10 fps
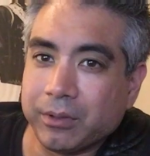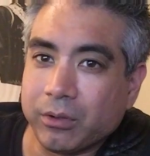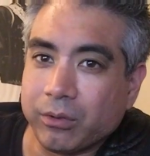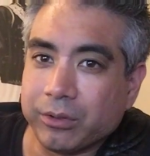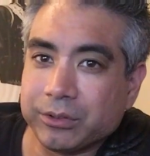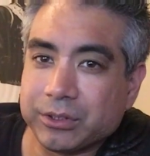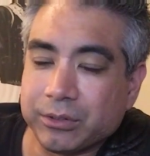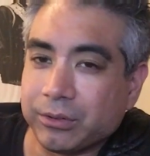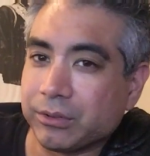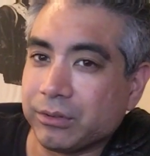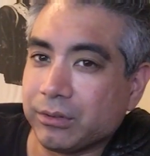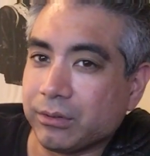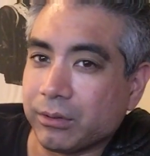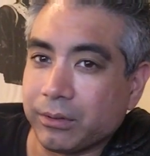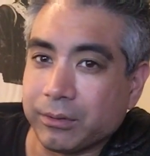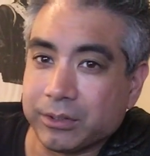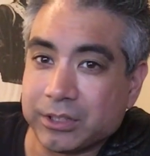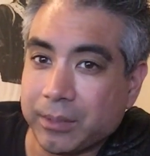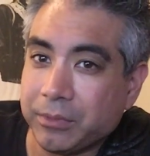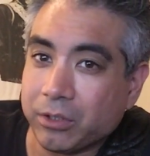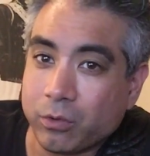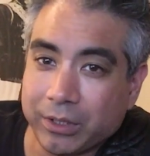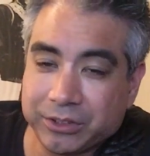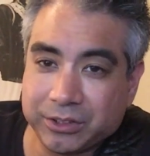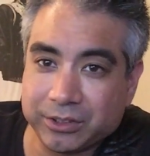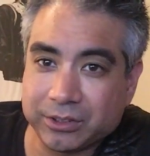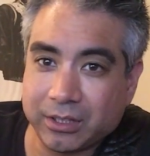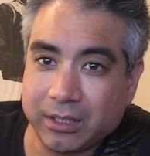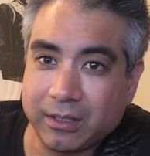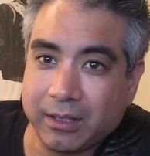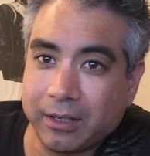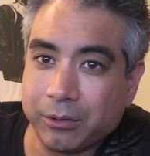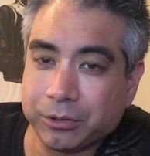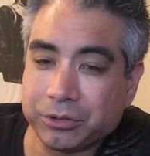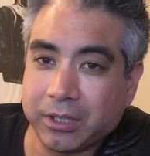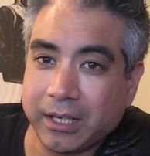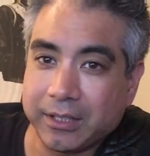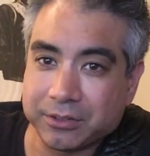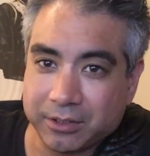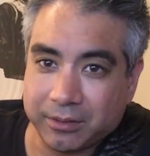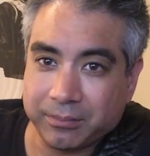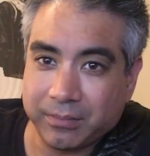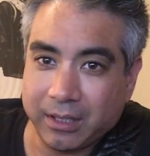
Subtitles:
or send me your questions, and I always try to answer them.